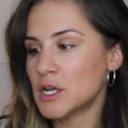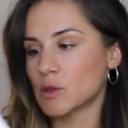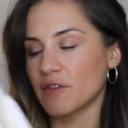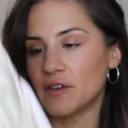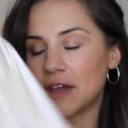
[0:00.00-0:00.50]

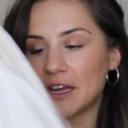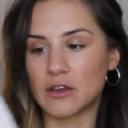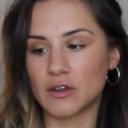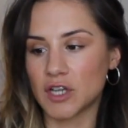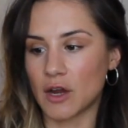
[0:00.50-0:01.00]
So I feel like
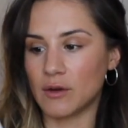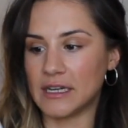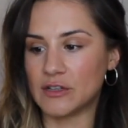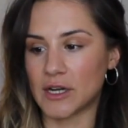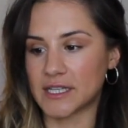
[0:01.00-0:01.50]
you could
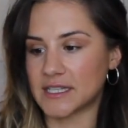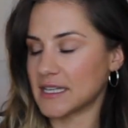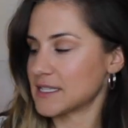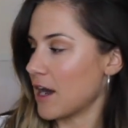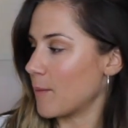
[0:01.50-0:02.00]
totally dress
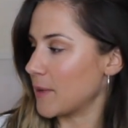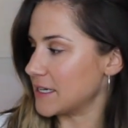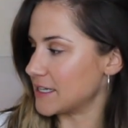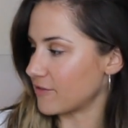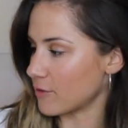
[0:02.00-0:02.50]
this up in
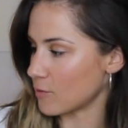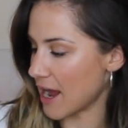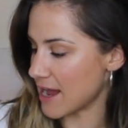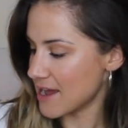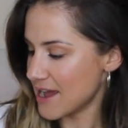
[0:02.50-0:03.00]
a different
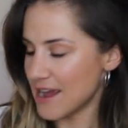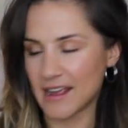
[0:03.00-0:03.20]
way.